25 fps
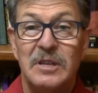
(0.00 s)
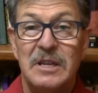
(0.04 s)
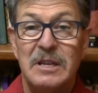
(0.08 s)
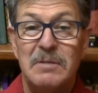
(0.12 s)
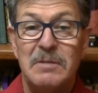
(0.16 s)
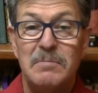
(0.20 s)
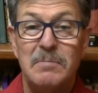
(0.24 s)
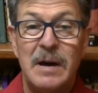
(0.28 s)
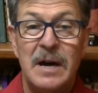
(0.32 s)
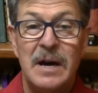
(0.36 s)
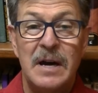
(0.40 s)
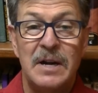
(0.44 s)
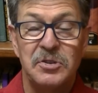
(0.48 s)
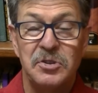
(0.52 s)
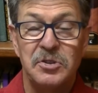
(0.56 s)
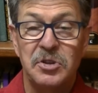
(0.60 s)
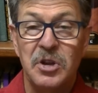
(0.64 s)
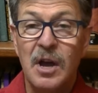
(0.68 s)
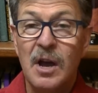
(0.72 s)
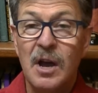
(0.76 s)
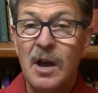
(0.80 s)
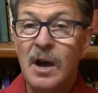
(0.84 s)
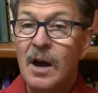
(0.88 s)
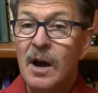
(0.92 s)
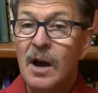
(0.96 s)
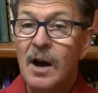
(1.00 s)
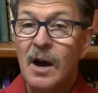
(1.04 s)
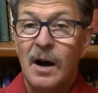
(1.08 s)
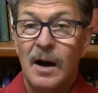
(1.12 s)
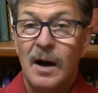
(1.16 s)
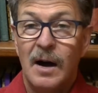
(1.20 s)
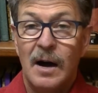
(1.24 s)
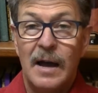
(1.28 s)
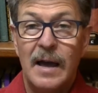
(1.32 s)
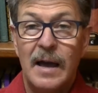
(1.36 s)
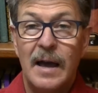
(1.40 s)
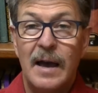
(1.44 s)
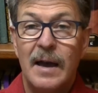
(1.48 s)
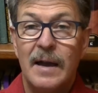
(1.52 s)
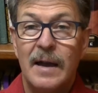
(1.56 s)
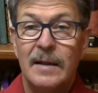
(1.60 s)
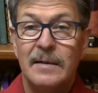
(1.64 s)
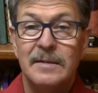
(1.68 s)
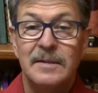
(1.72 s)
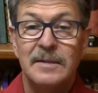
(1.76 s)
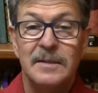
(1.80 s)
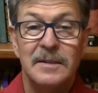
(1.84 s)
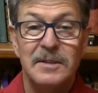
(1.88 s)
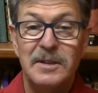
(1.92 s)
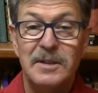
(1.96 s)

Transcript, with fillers: in March I had uh,